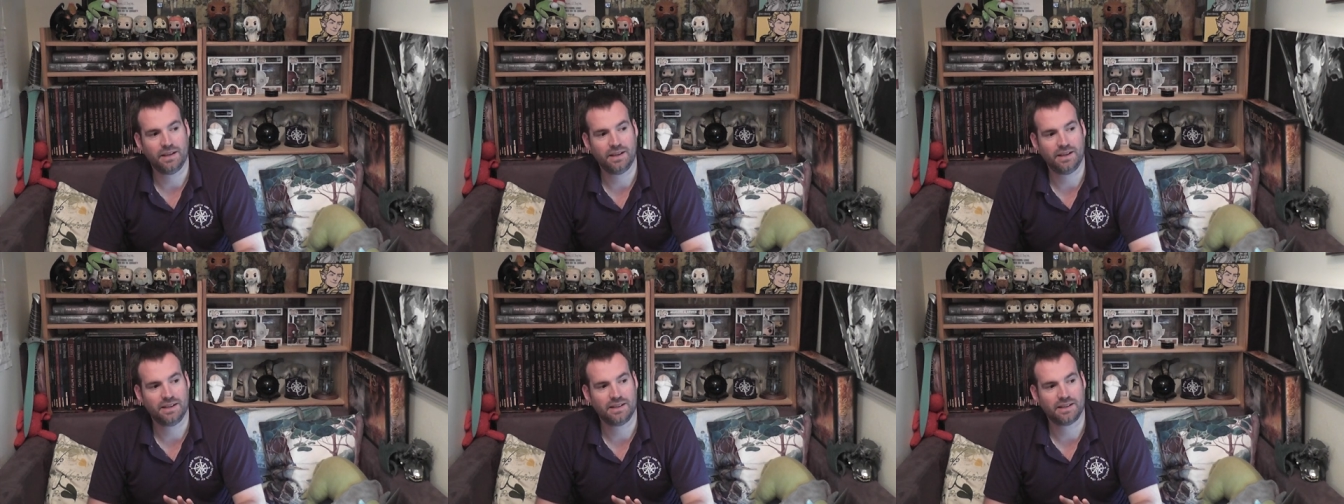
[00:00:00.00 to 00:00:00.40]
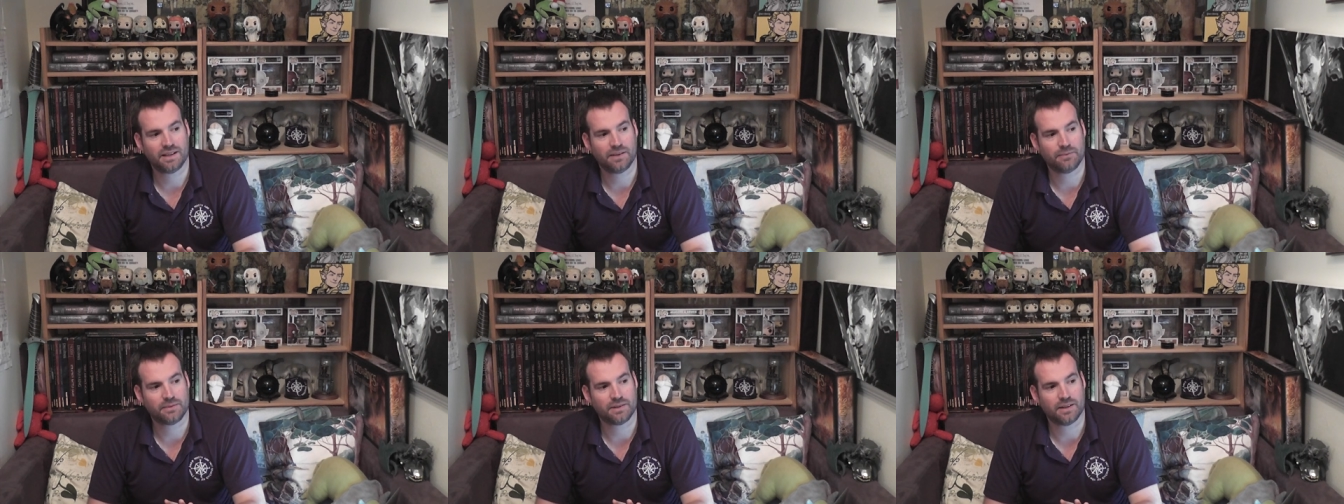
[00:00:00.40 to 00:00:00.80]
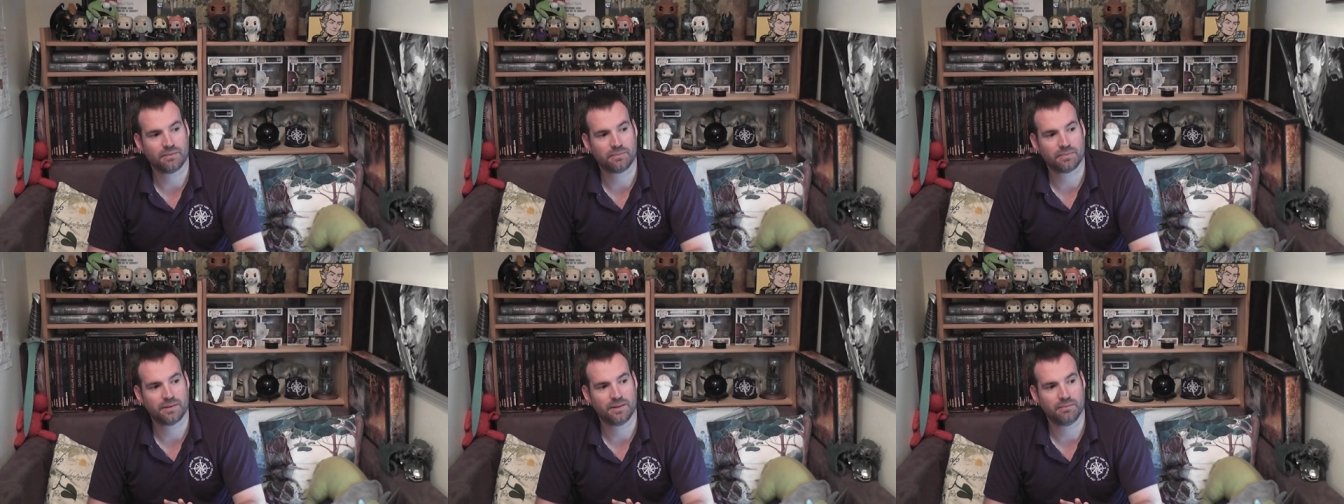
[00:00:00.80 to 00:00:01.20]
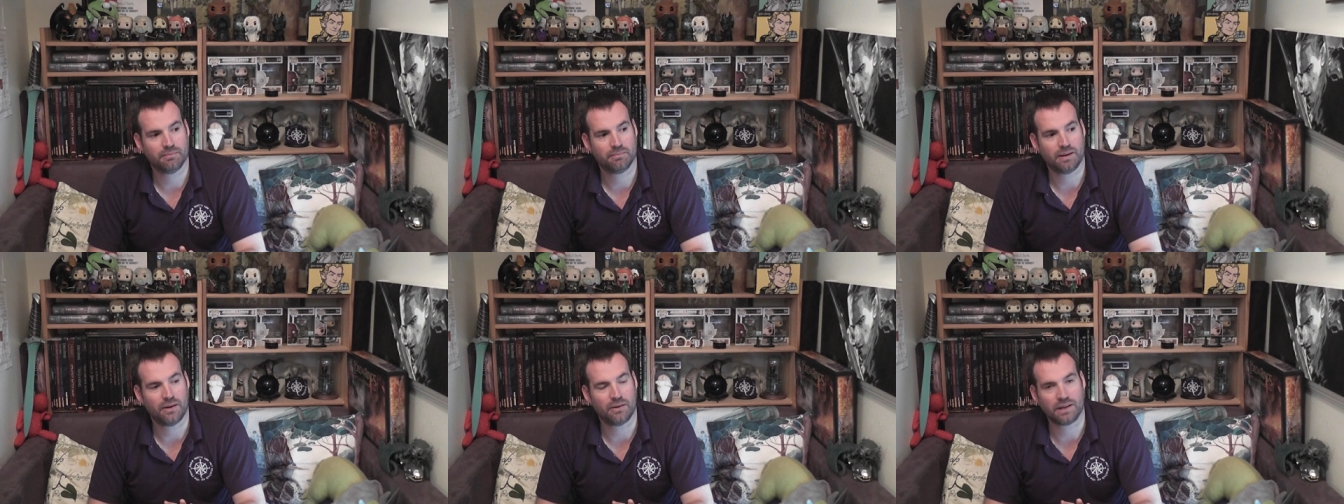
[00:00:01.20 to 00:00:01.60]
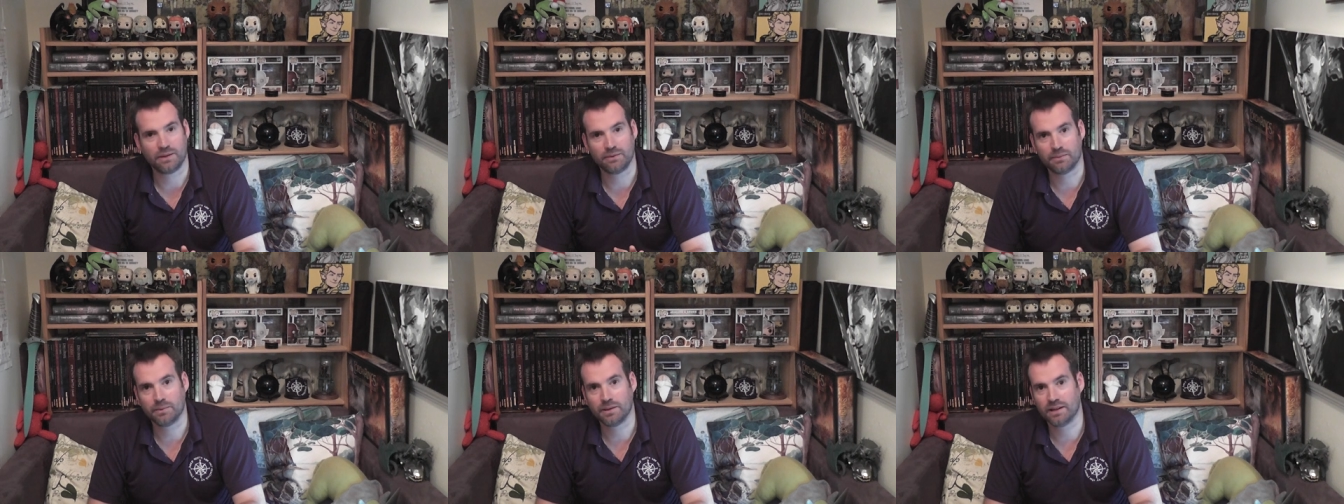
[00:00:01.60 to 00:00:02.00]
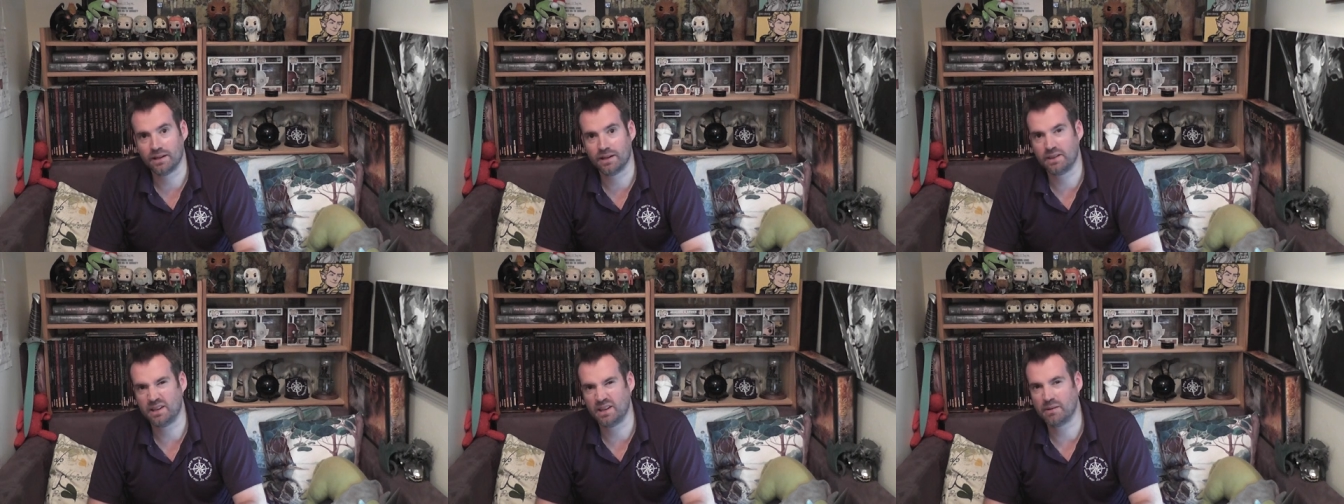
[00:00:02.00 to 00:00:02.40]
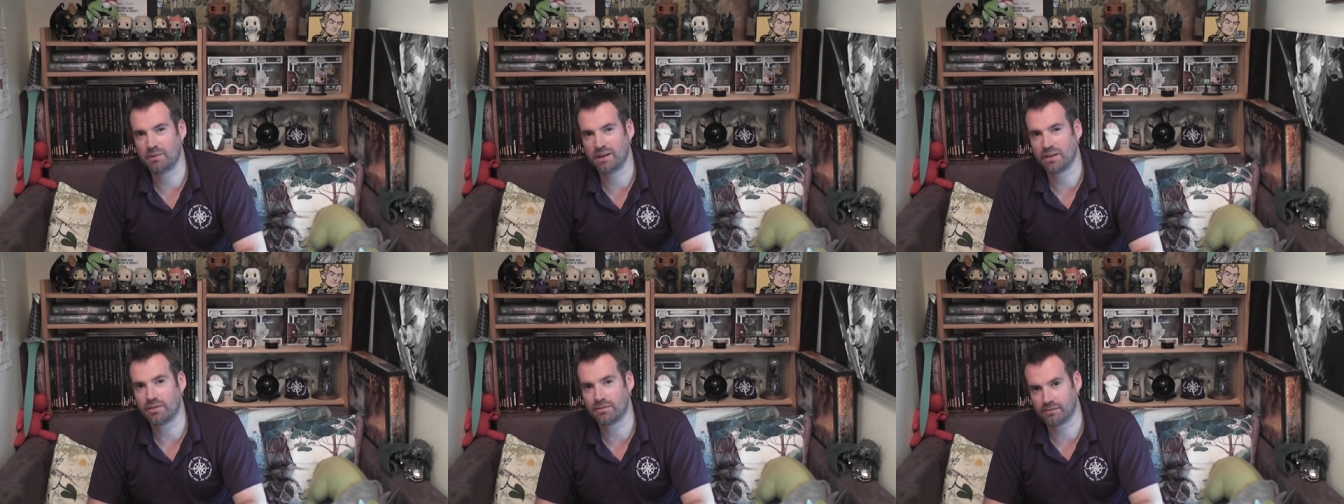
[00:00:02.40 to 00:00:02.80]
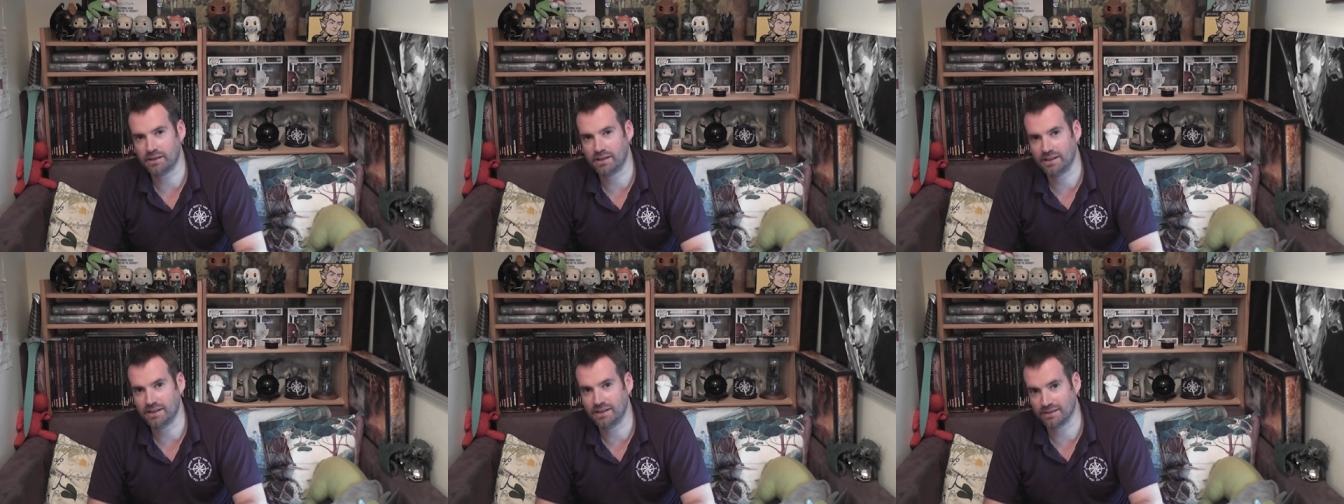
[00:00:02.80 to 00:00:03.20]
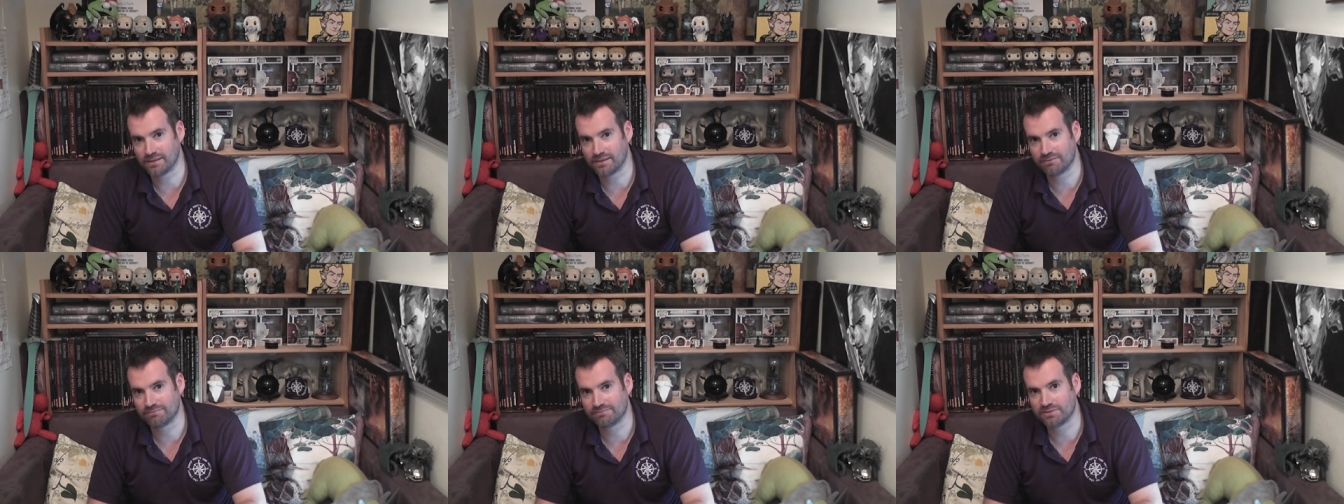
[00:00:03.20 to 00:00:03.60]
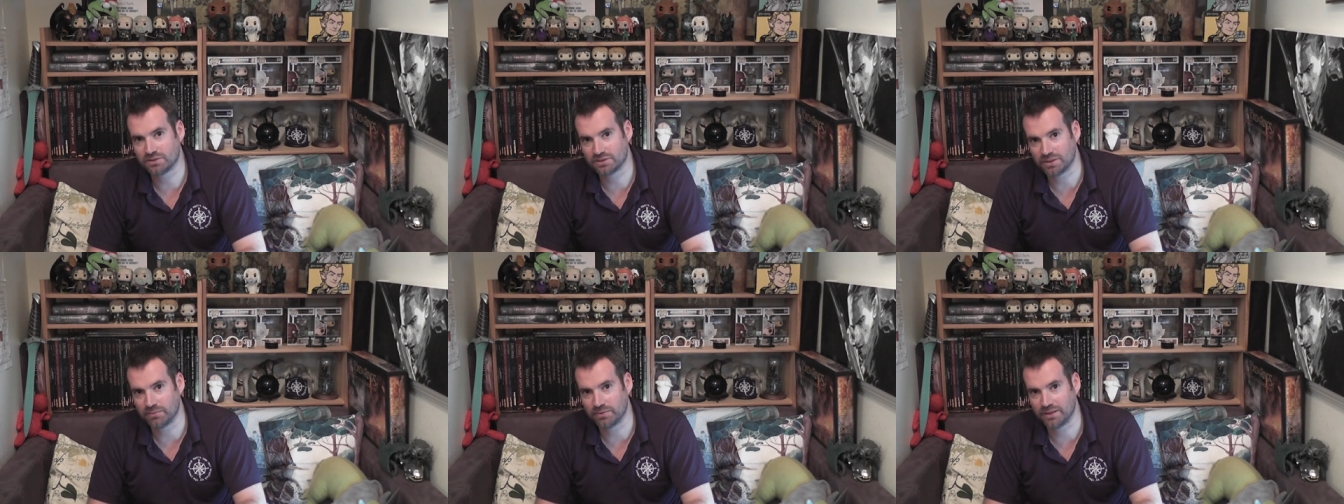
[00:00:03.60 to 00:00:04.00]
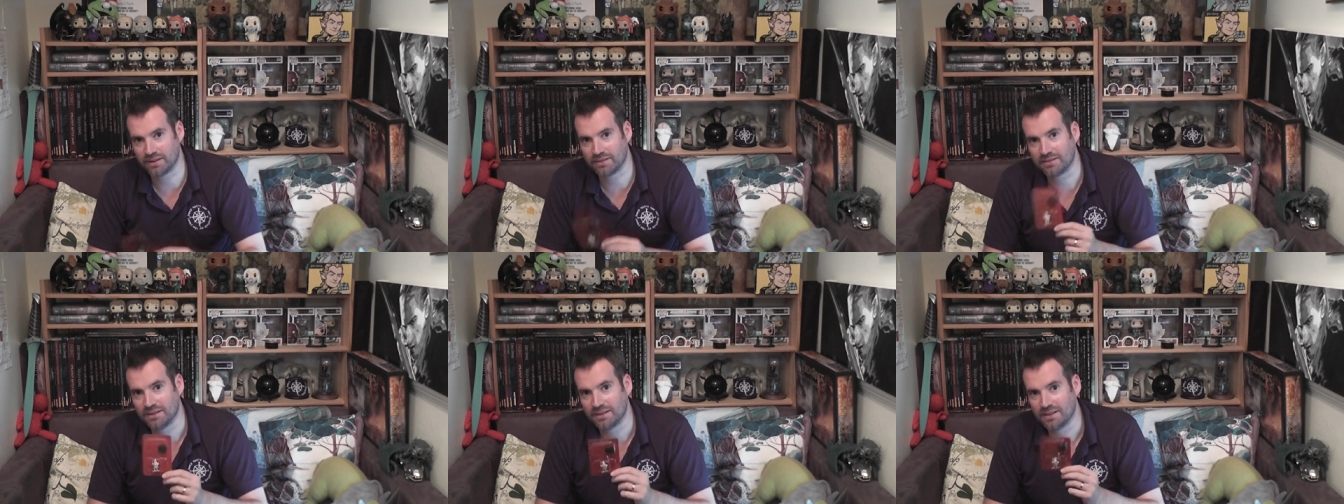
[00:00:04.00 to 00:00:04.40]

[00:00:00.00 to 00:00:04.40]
he comes up in Battle Games of Middle Earth in about three years or something.